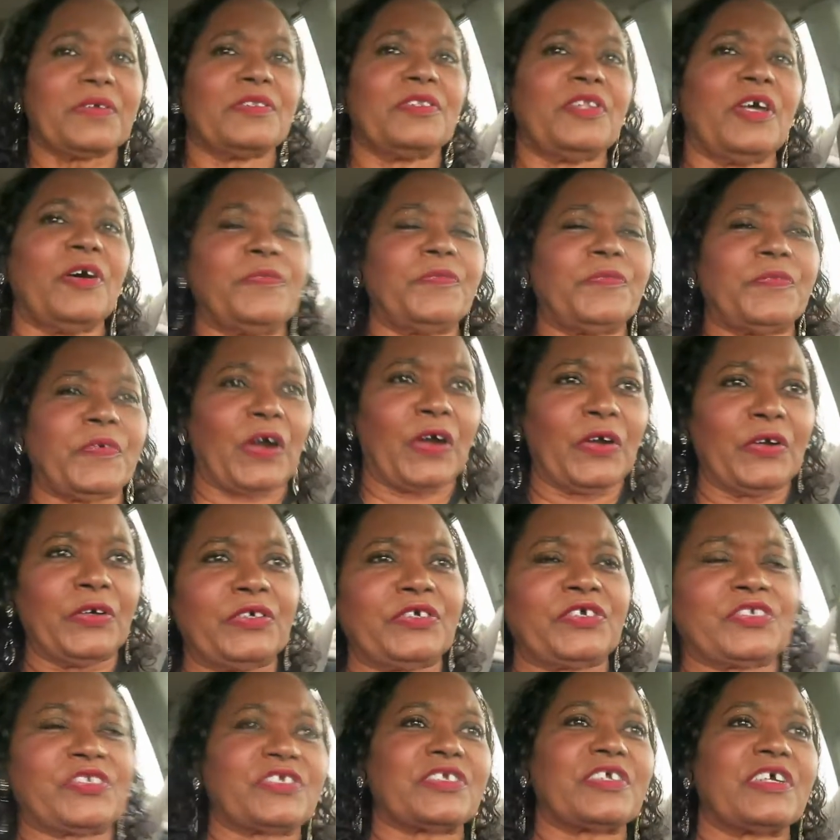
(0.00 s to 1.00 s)
The
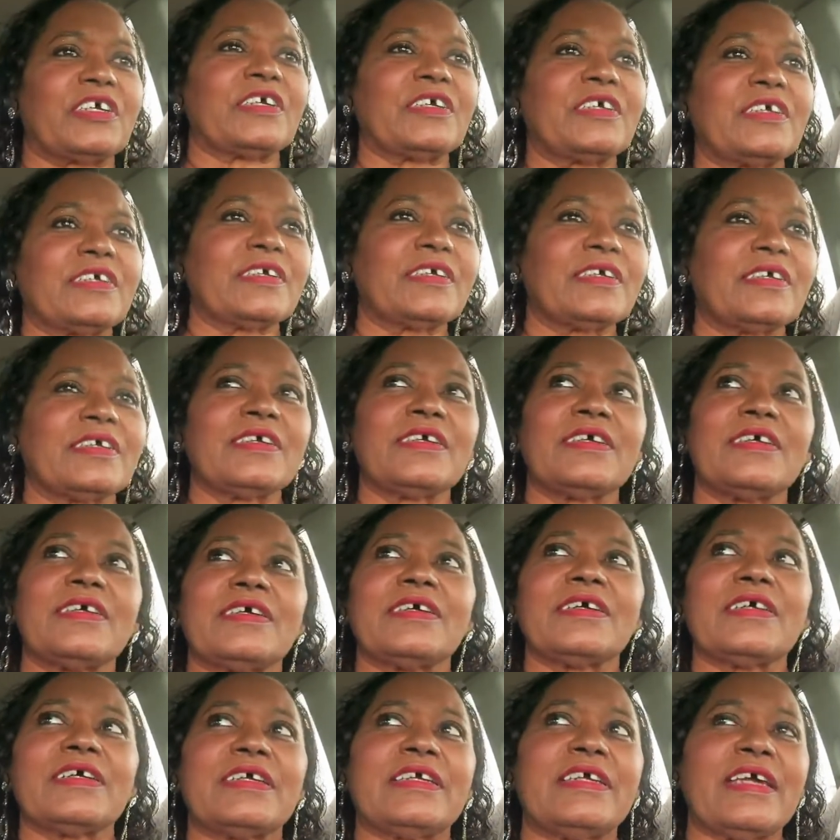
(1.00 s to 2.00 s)
first
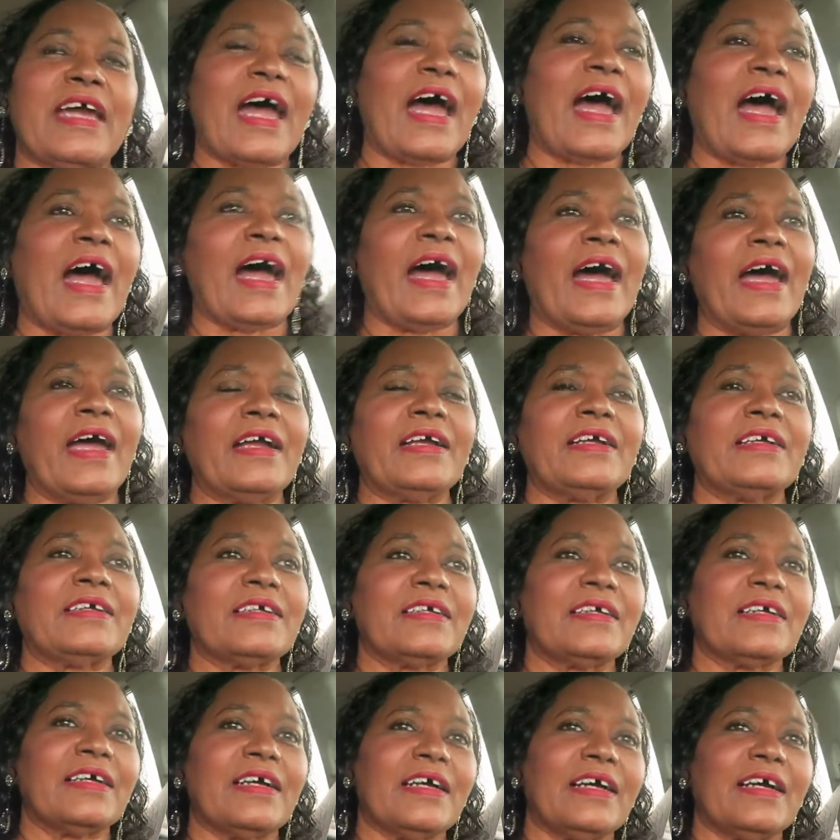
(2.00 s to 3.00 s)
guy,
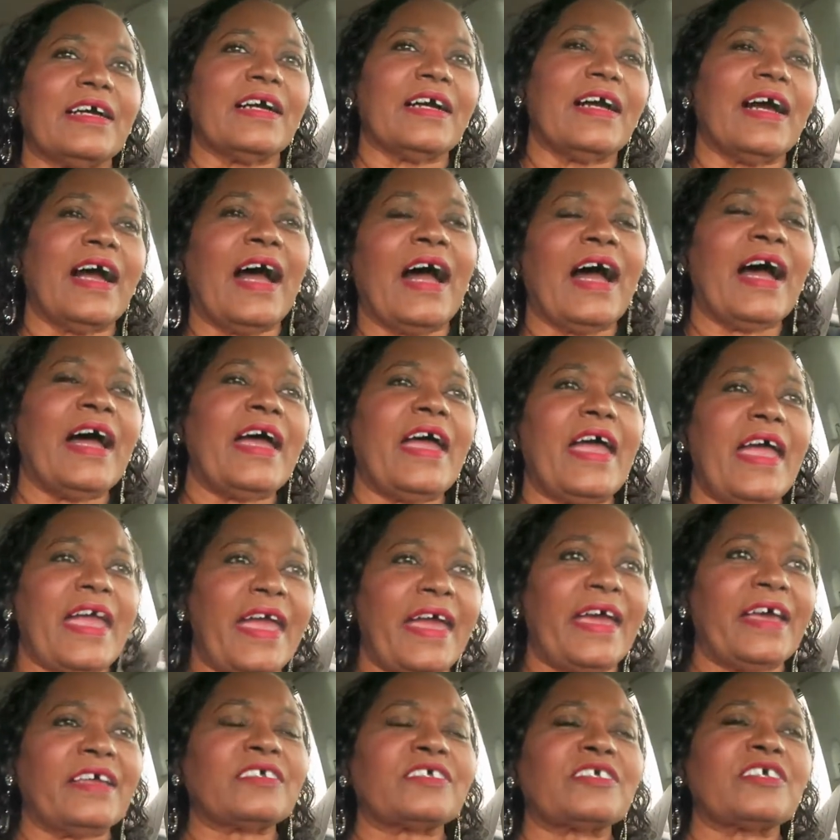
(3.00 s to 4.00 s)
I
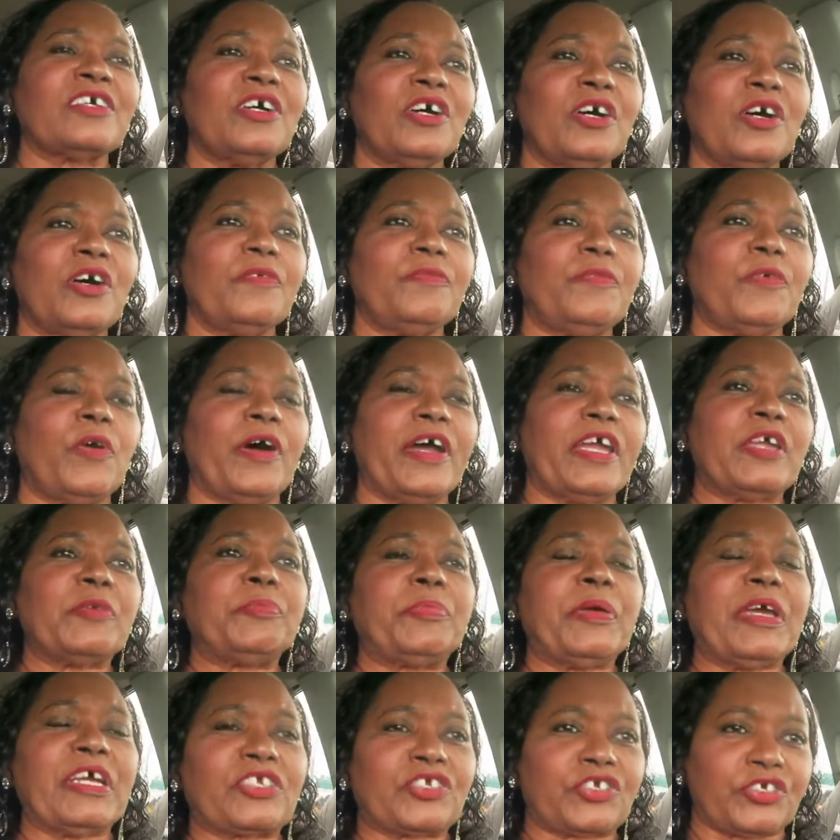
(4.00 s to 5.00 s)
asked for a
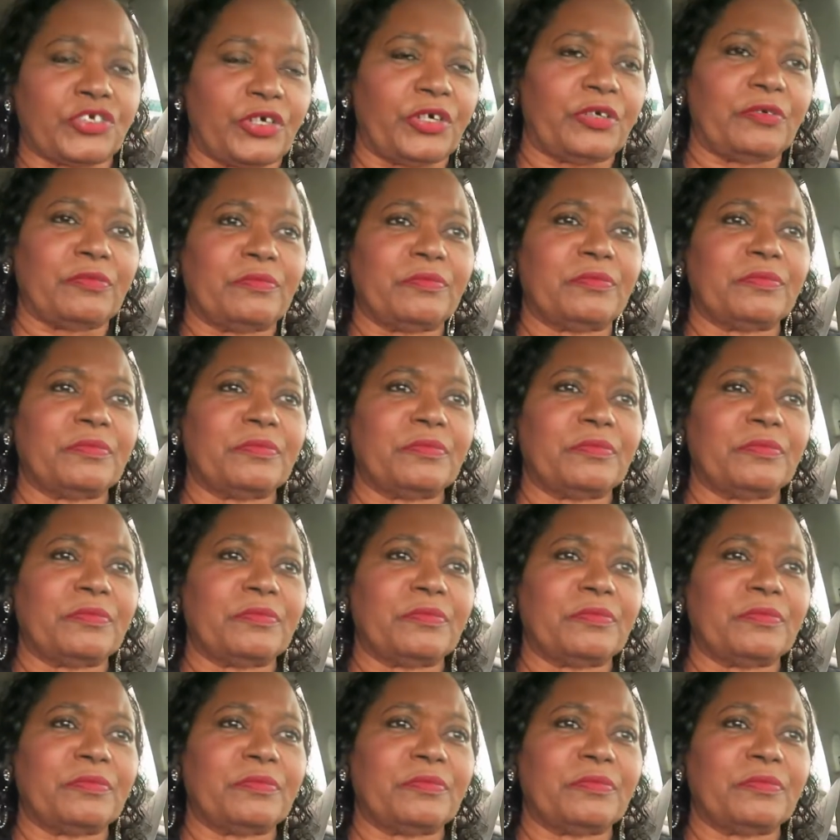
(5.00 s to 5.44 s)
picture.